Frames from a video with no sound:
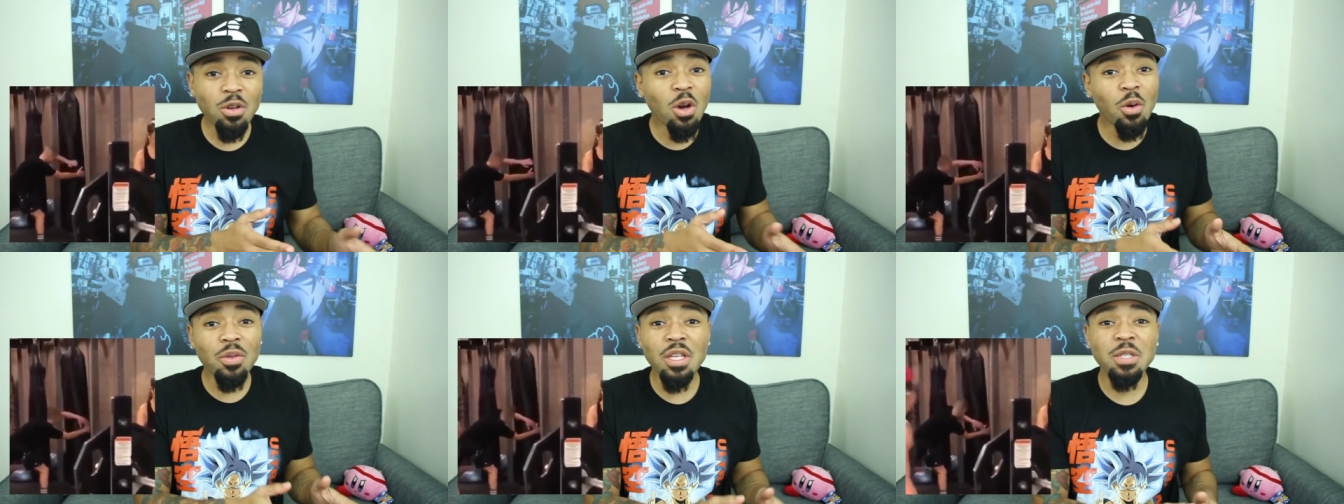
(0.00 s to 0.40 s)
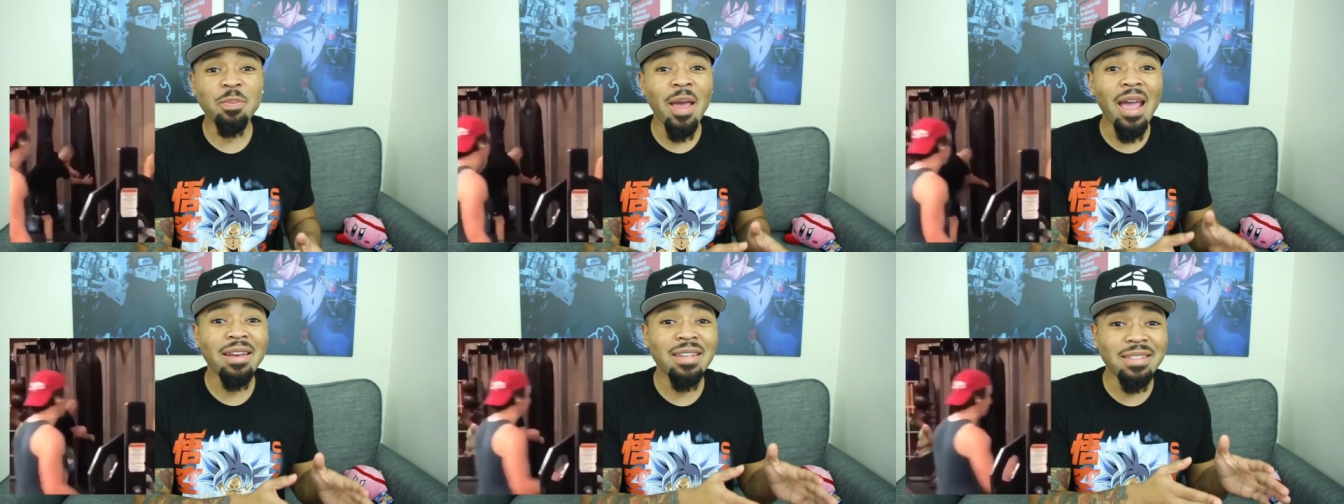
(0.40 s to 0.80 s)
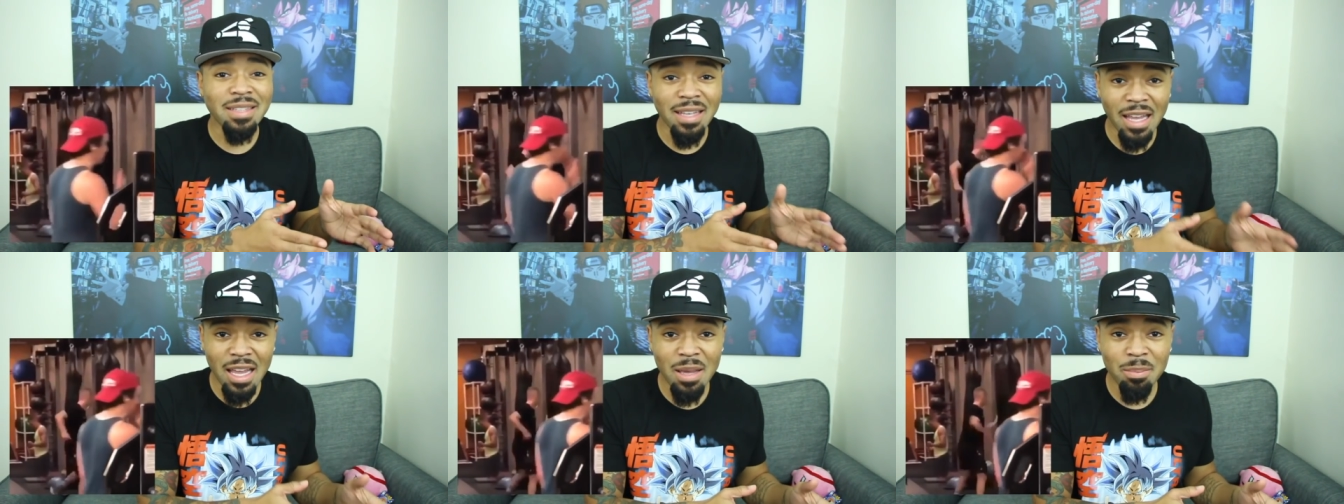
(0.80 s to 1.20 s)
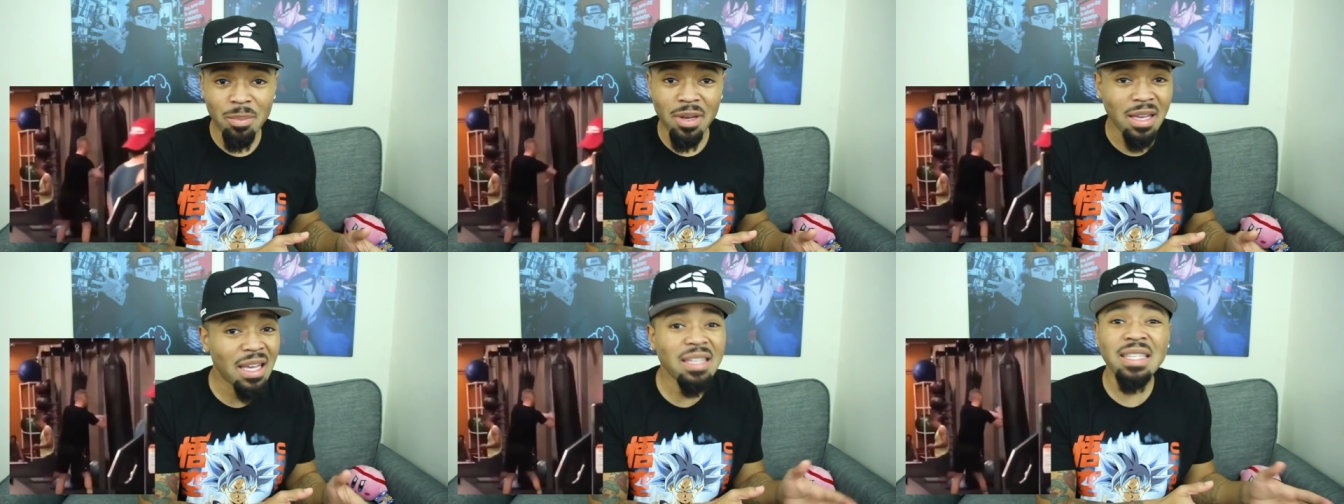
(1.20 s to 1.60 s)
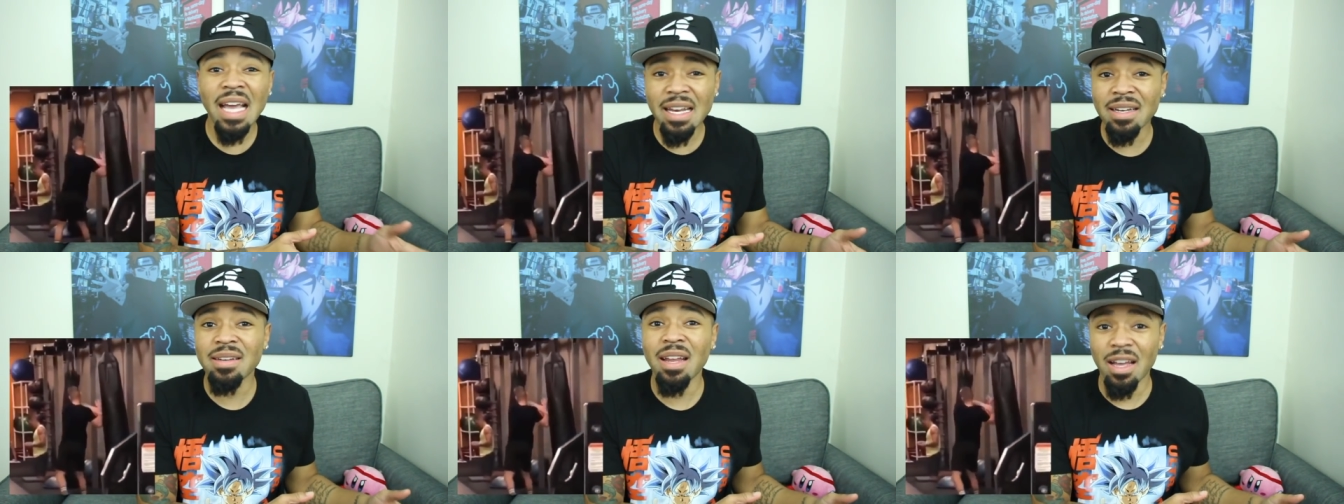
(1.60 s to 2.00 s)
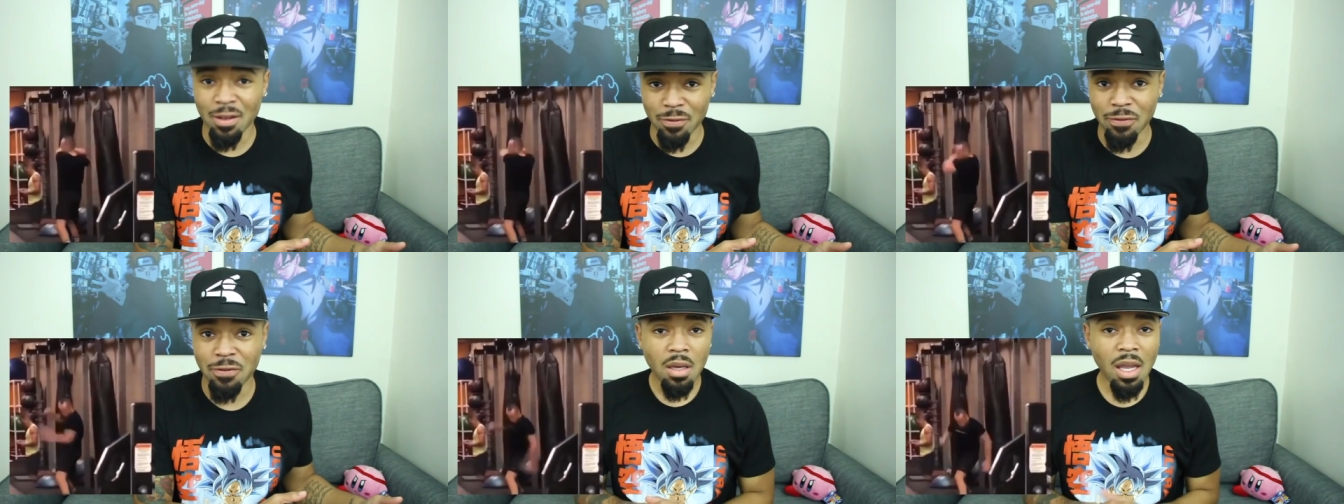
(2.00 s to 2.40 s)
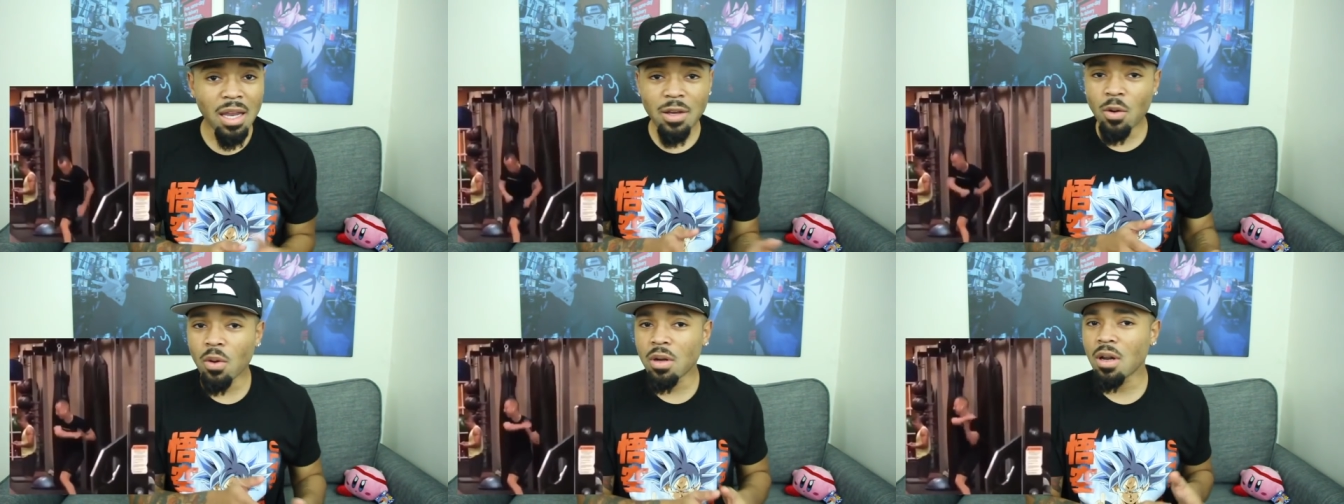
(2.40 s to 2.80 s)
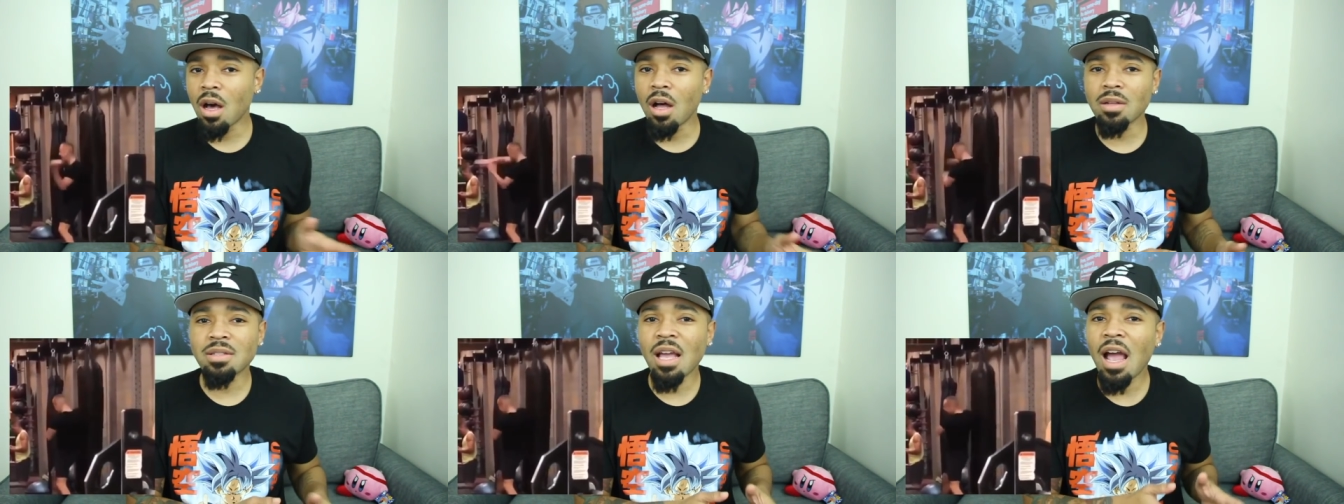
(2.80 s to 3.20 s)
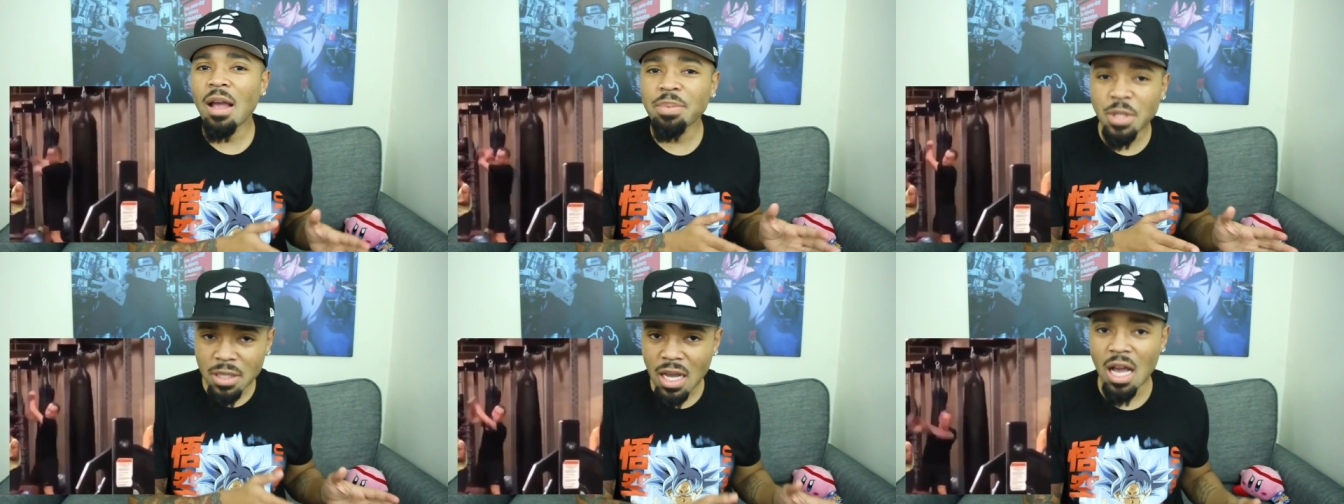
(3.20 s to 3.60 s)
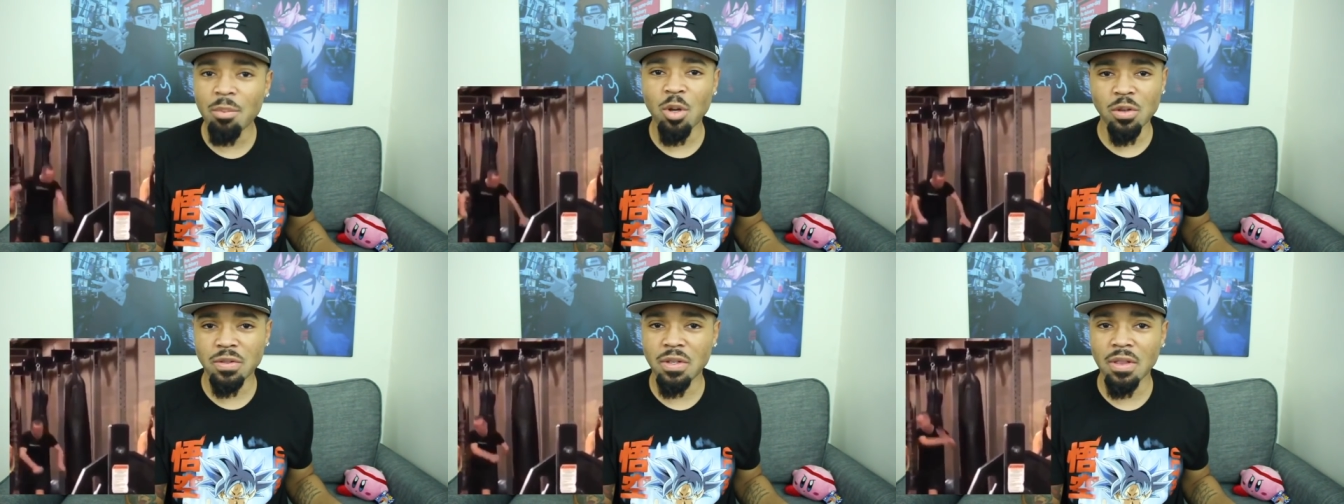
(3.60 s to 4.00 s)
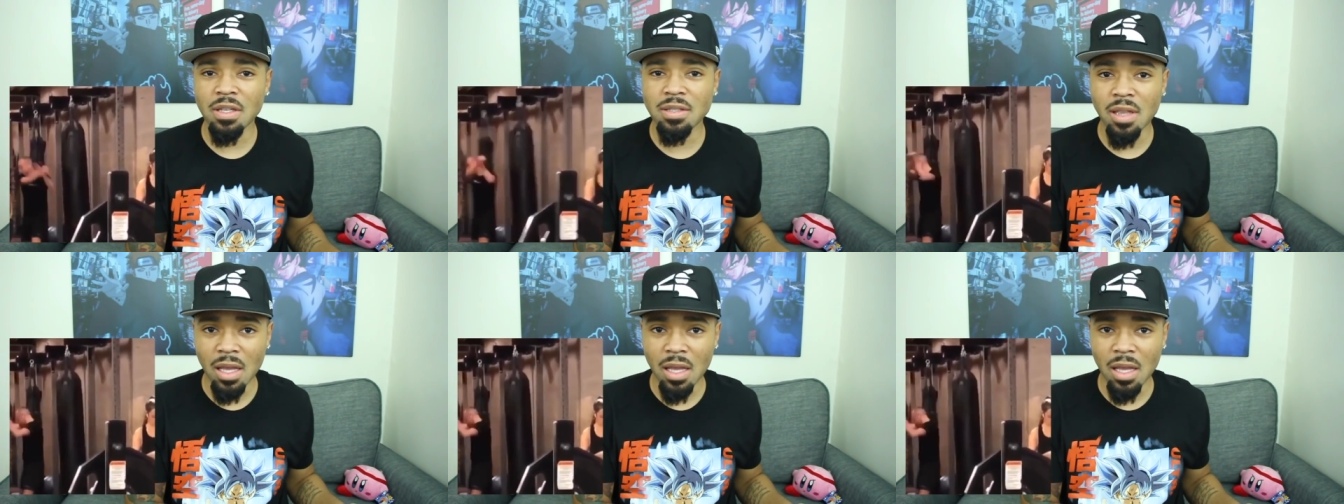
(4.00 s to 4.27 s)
know what this bag did to him, but he's had enough. He doing all types of combos to this